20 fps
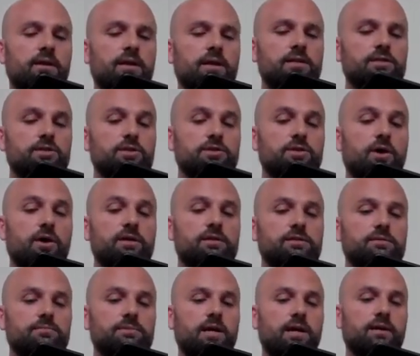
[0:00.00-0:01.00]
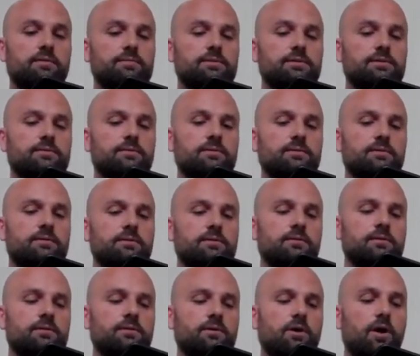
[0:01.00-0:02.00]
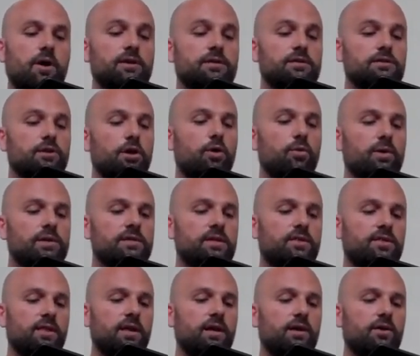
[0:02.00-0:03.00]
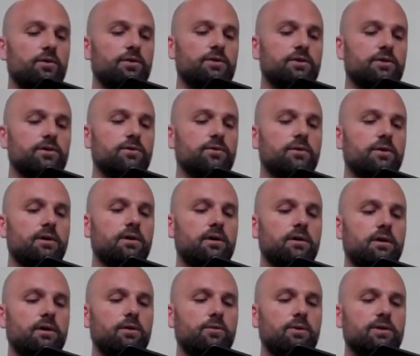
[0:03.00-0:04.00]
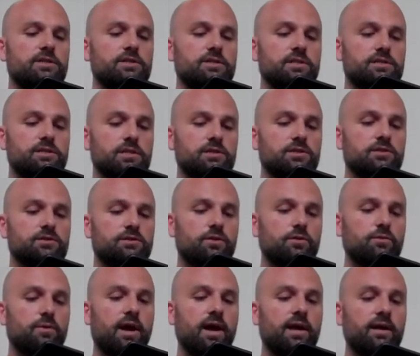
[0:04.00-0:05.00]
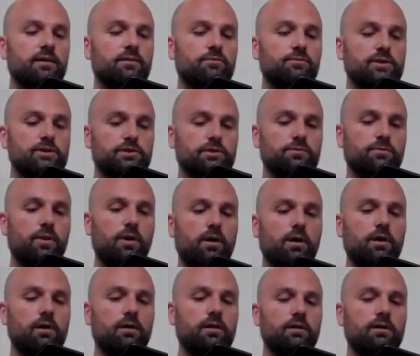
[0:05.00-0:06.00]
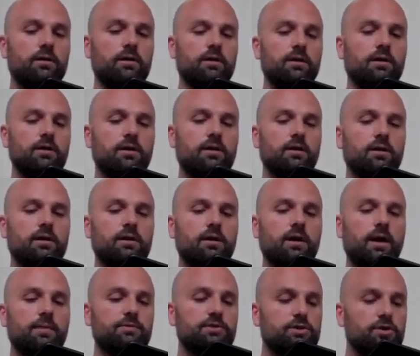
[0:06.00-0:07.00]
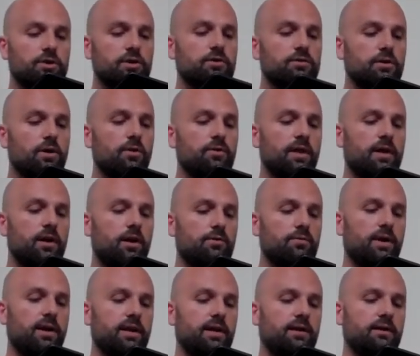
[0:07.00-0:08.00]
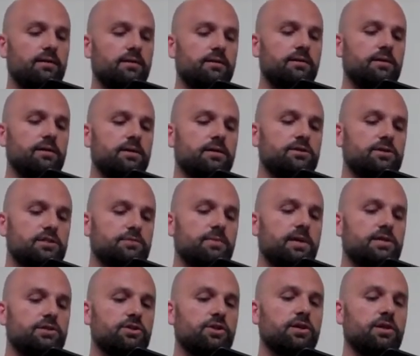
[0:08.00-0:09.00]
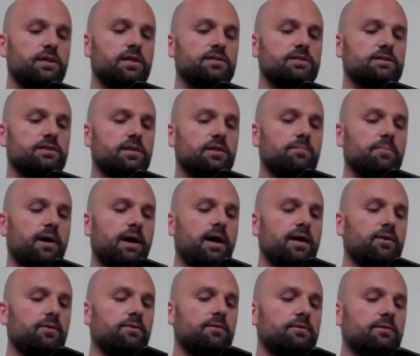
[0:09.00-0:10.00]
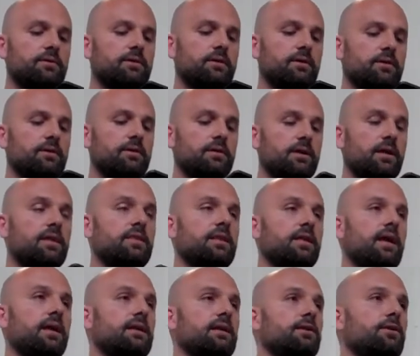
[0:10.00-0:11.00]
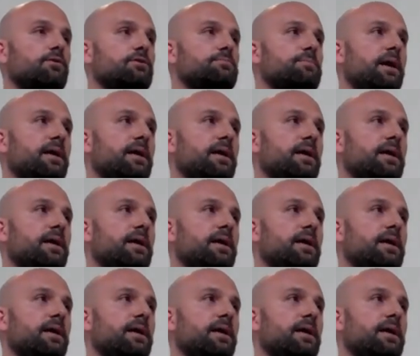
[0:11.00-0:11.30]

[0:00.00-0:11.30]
It's just hard sometimes. Hard to know what to think or do, which decisions are right and which are wrong. I'm sure you know that already. Just make sure you listen to the bottle. In the end, it knows.